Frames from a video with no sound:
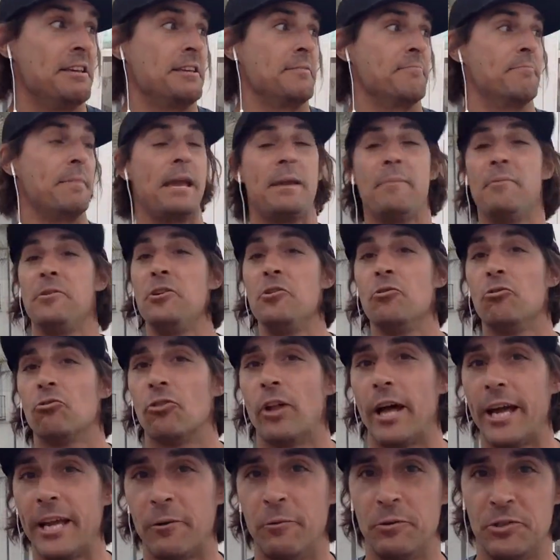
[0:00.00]
Maybe you
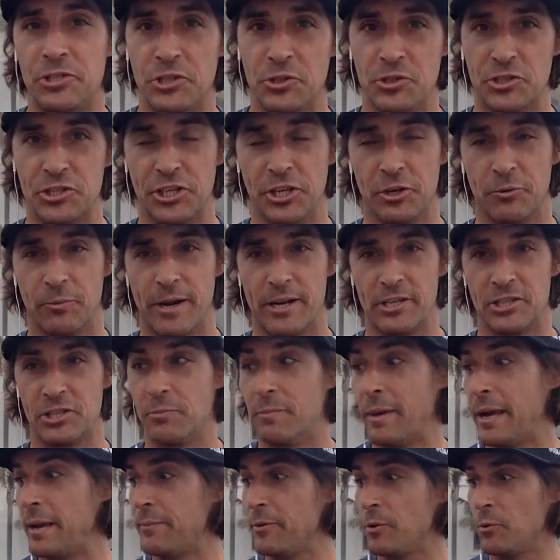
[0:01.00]
like what you see around you.
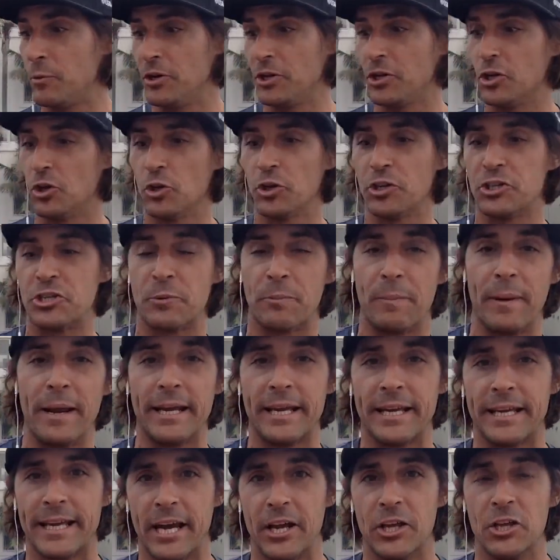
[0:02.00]
Maybe when you go look at your bank
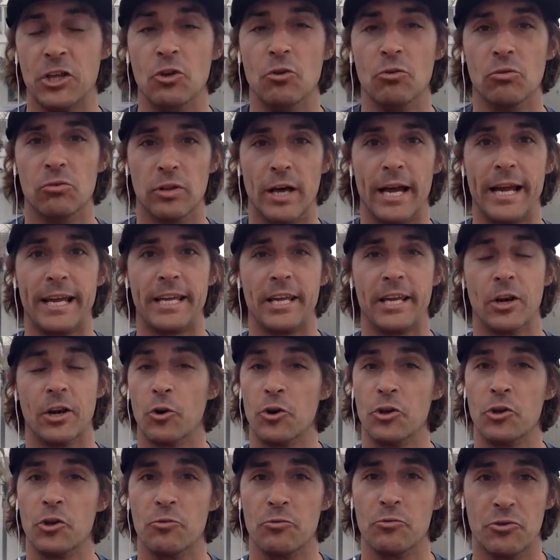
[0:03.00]
account, you like it or
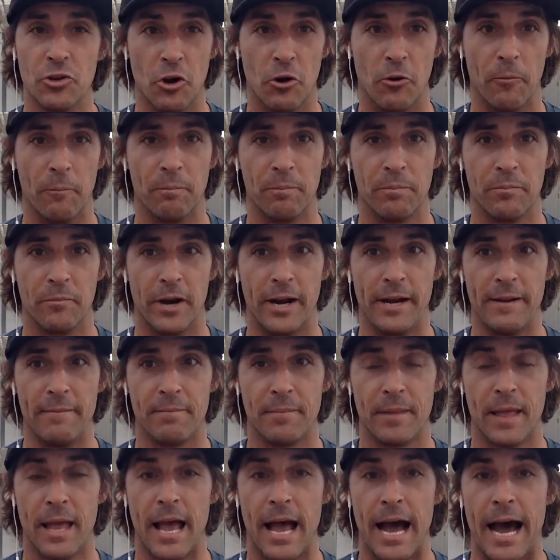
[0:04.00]
you don't, right?
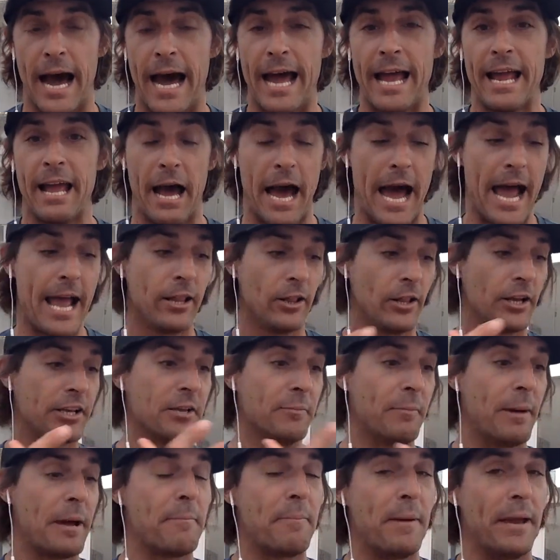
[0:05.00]
I, I look
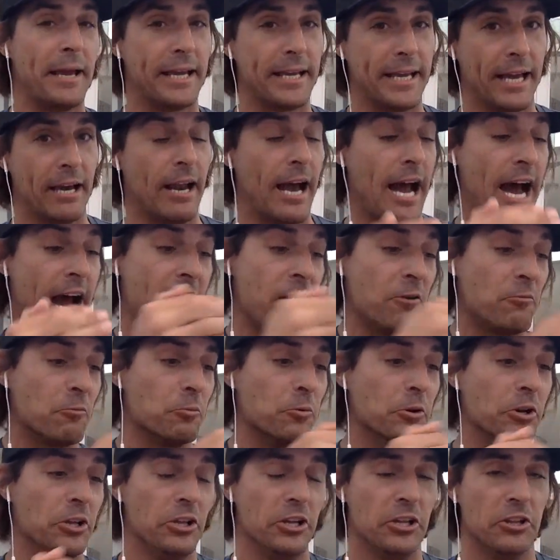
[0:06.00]
at my bank account, I
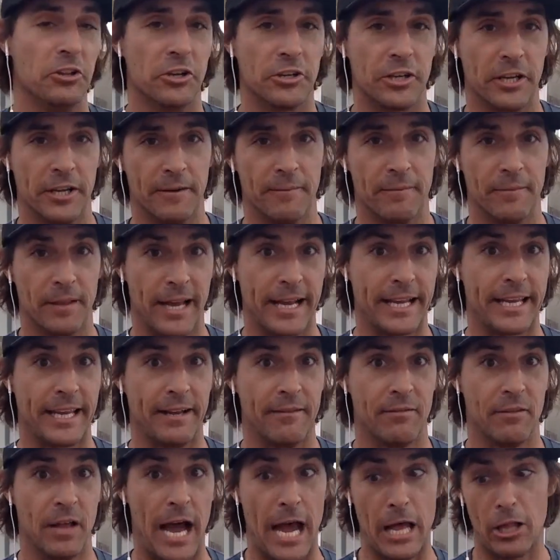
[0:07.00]
really look at like it.
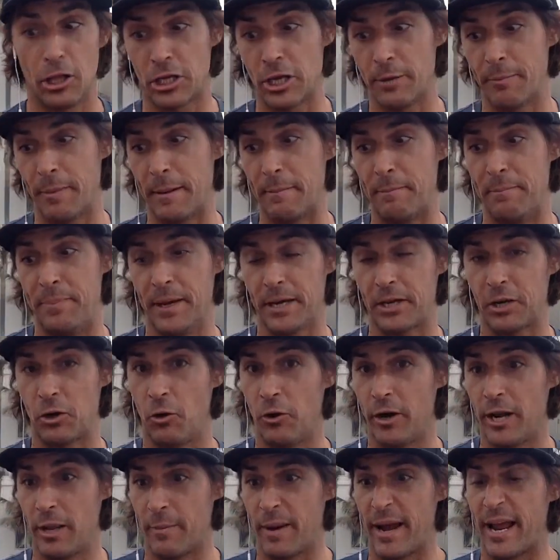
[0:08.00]
I look at my
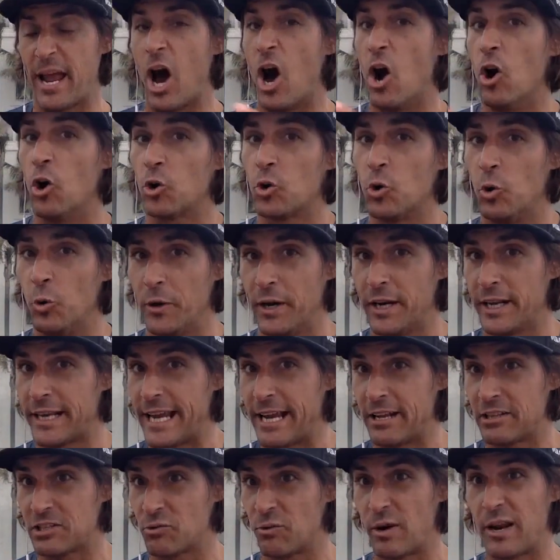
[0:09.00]
Bitcoin and my altcoin
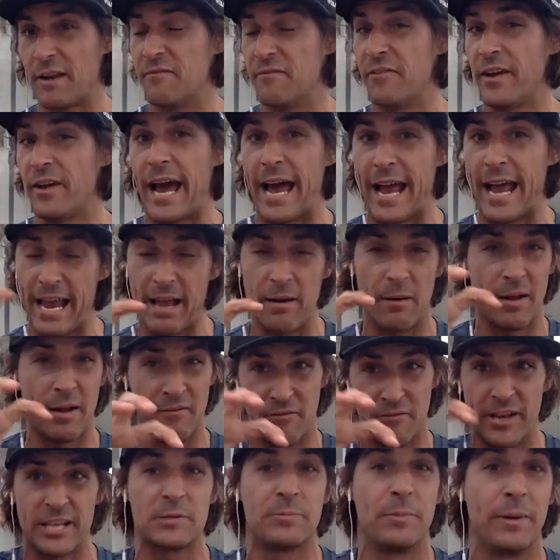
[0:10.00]
accounts or I, inv- I have
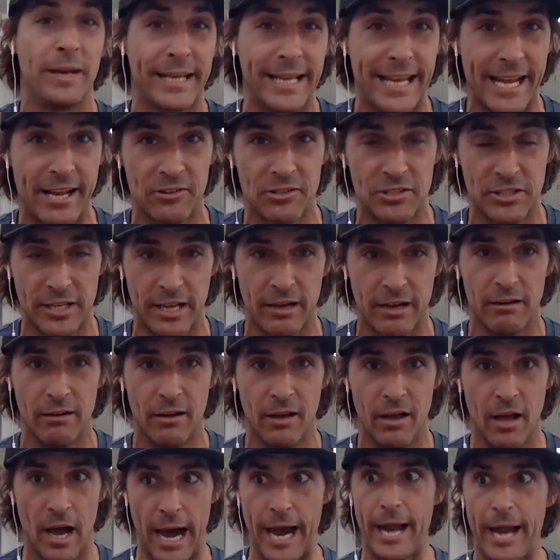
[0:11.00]
investment accounts now.
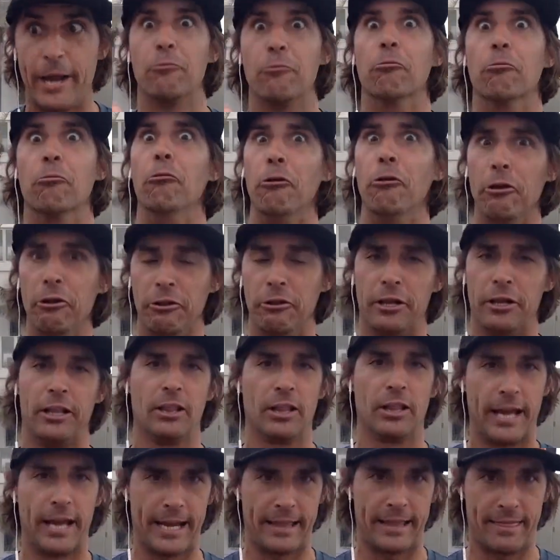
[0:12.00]
I really
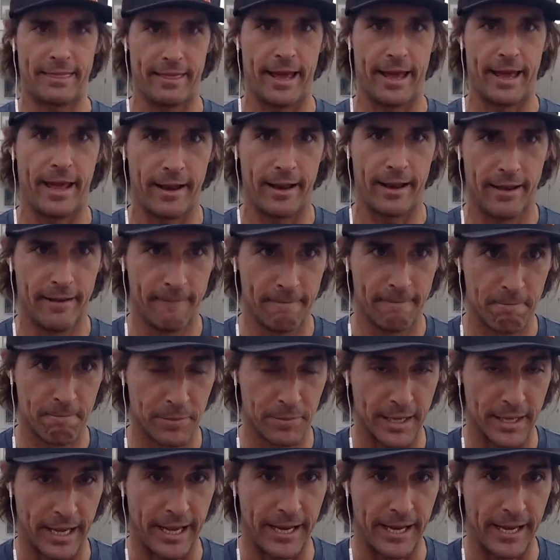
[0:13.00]
like that.
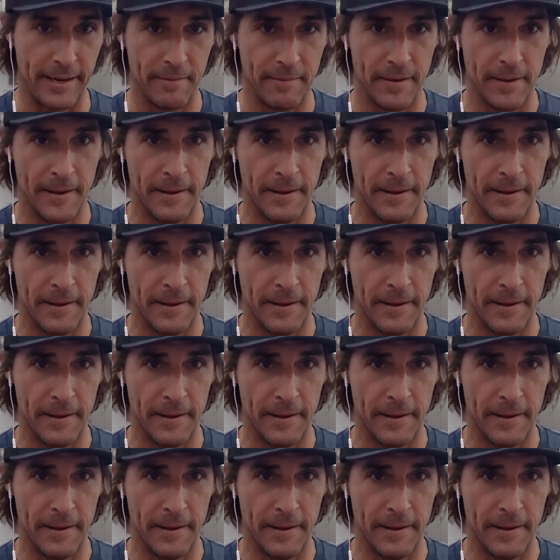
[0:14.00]
Okay?